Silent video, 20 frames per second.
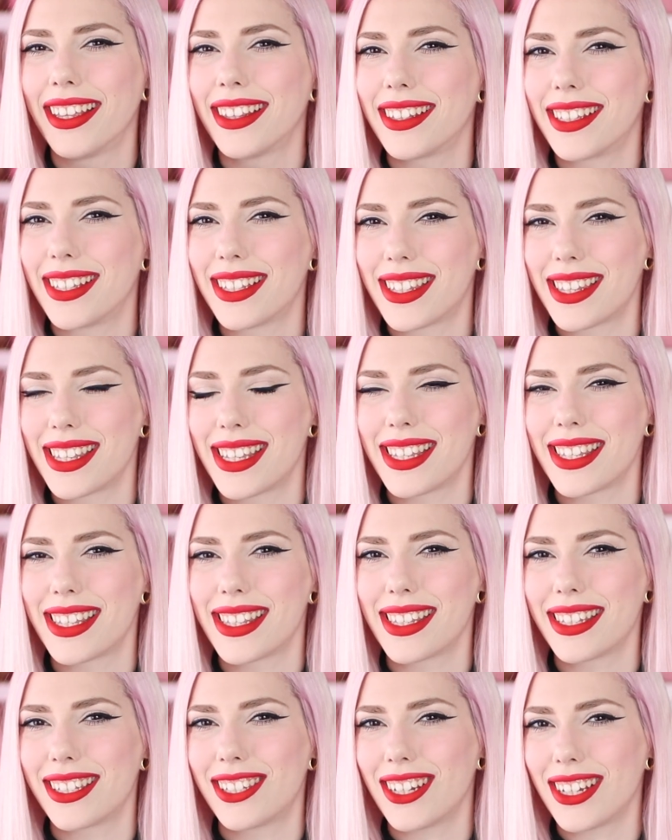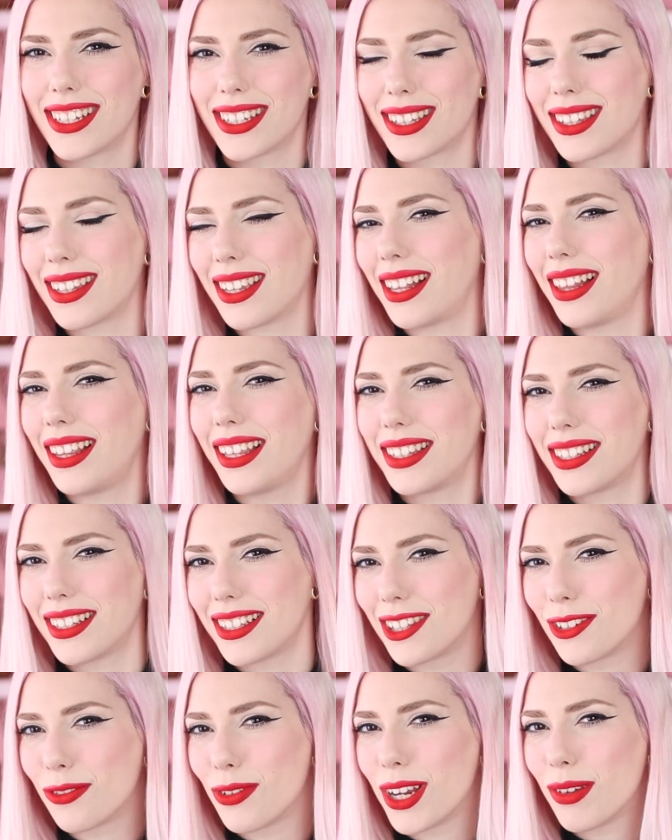This is just a
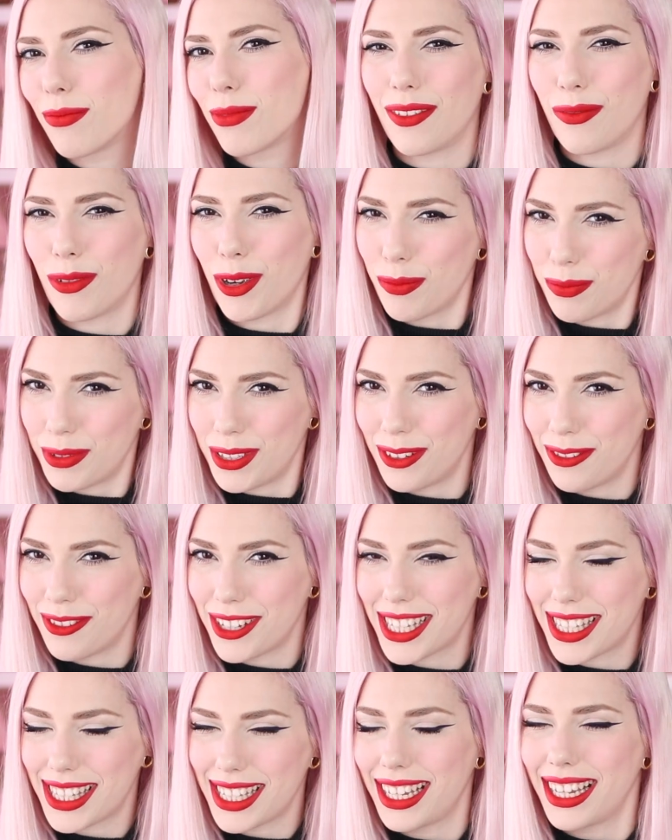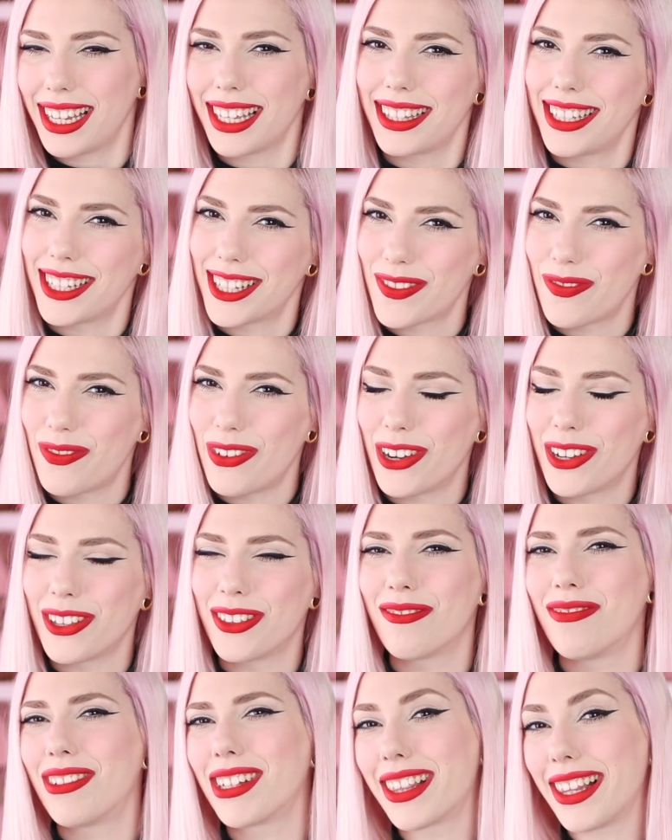little trim. I'm optimistic at this
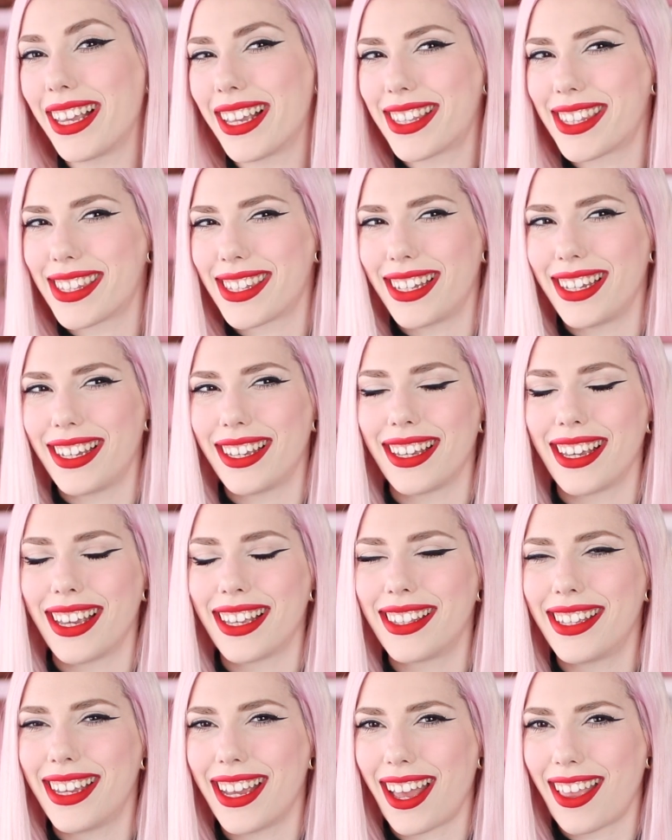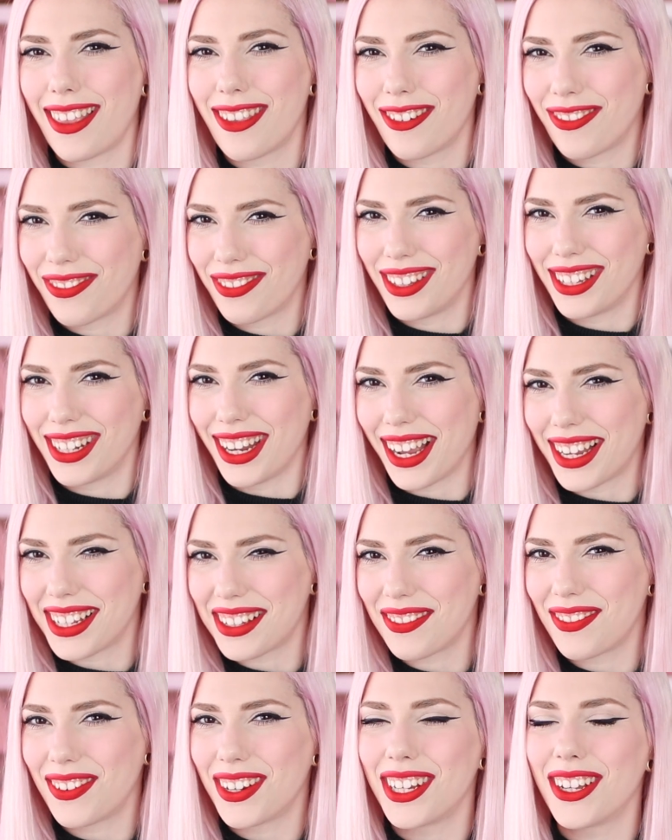point, but let's see at the end of the
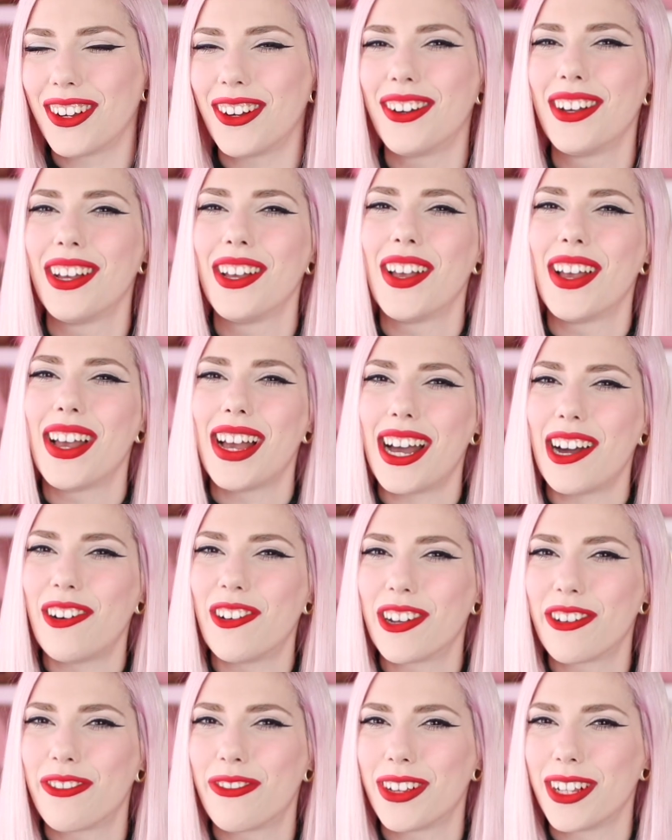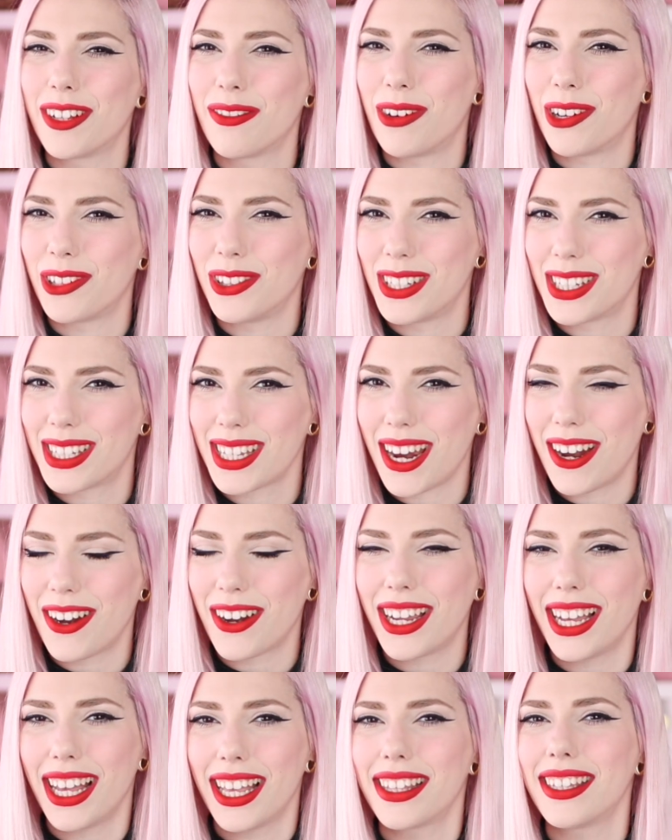next video how I feel about this
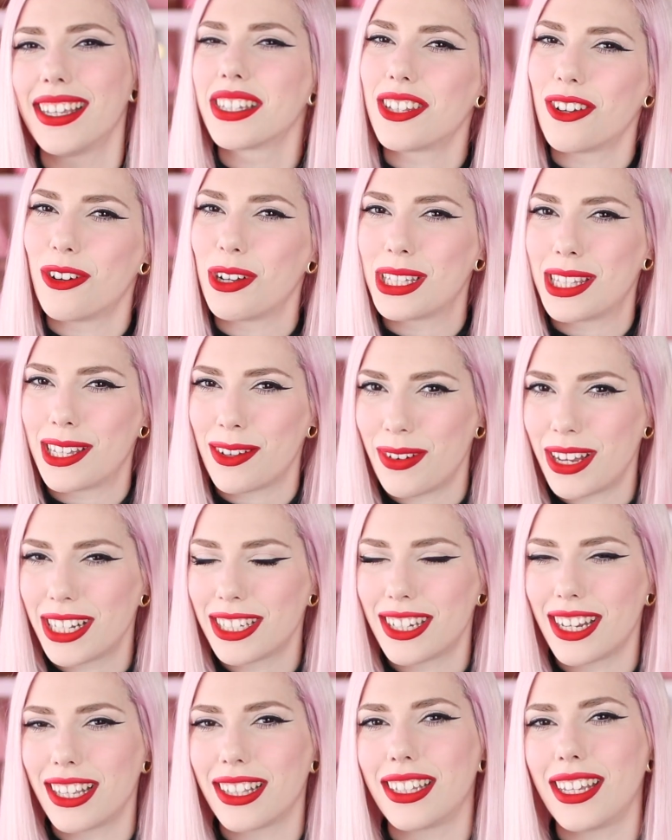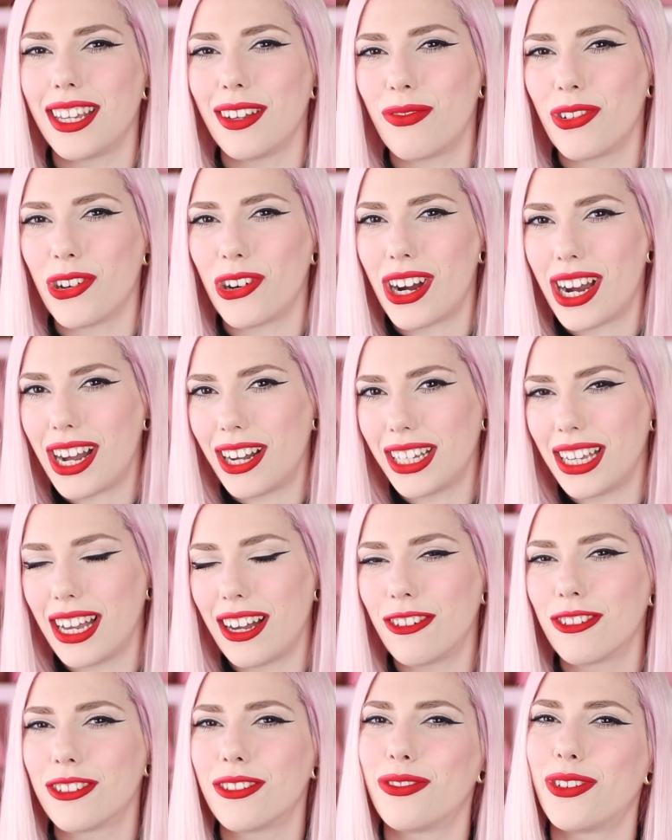haircut. So as I mentioned, keep your eye
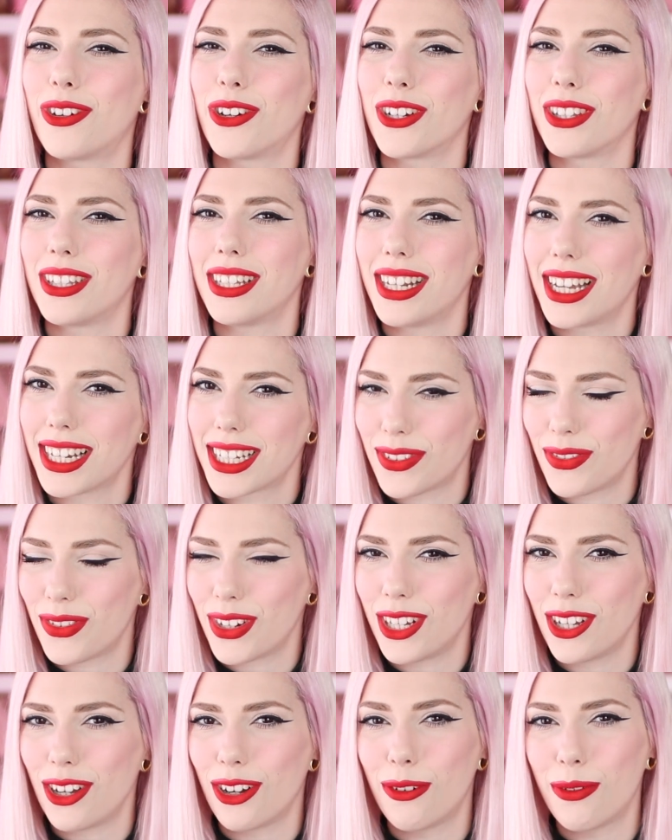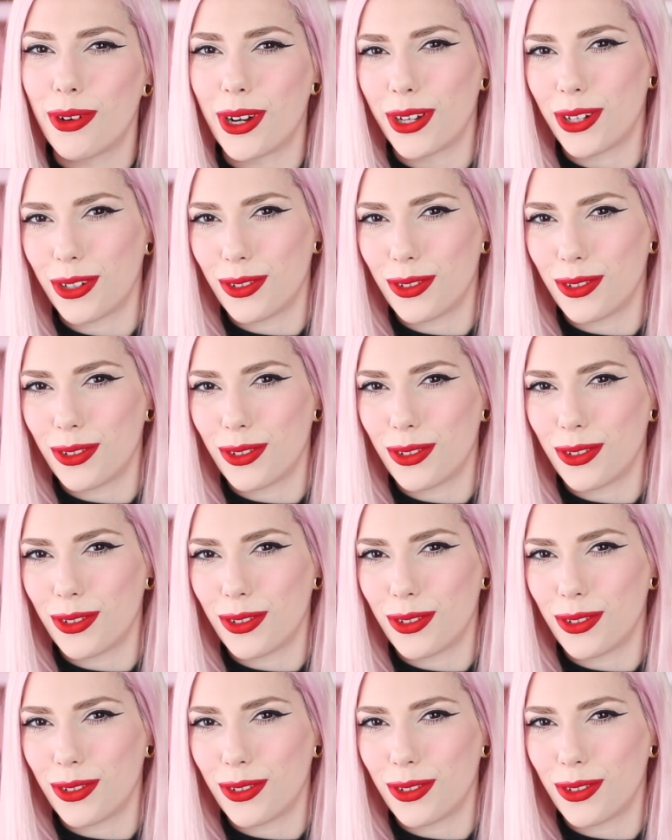out for the next video where